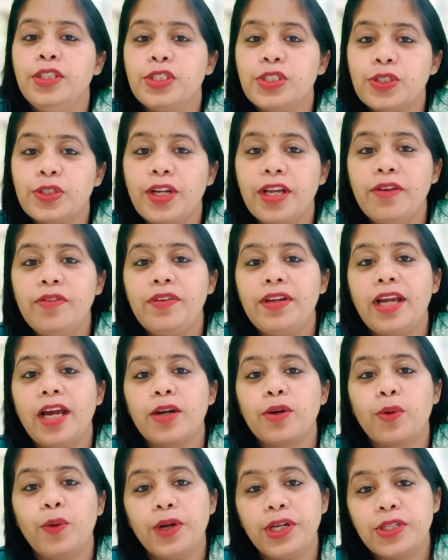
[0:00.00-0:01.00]
Today we are
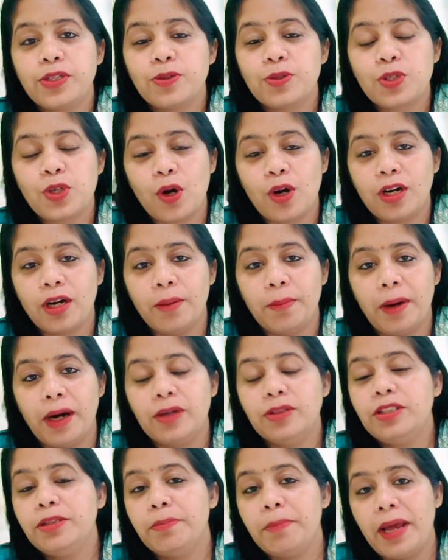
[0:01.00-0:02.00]
going to talk
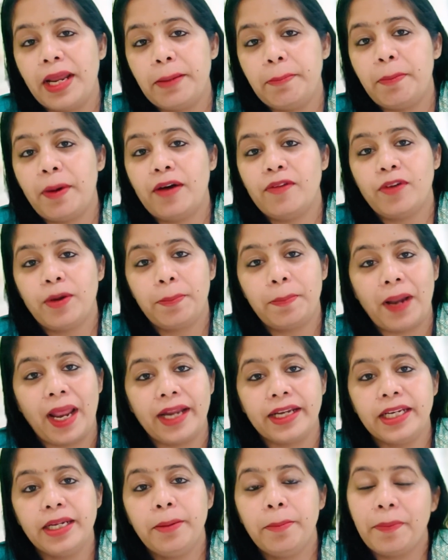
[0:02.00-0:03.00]
about manpower
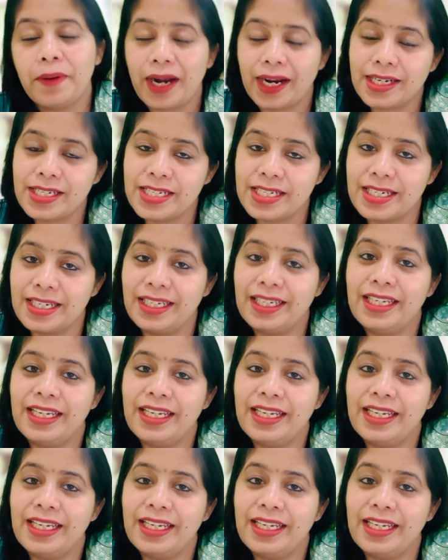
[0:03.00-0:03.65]
planning practically.